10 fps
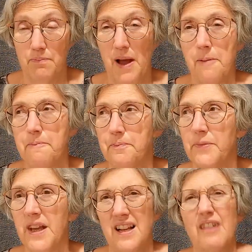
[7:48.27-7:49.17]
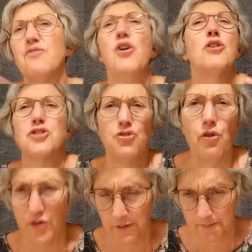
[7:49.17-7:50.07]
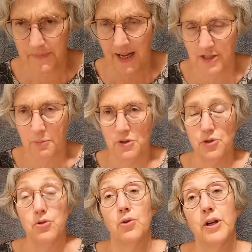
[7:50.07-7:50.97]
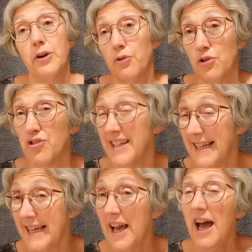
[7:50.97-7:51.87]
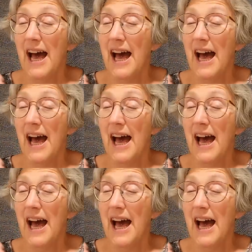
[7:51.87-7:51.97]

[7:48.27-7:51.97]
like verse novel, I suppose you'd call it, orally.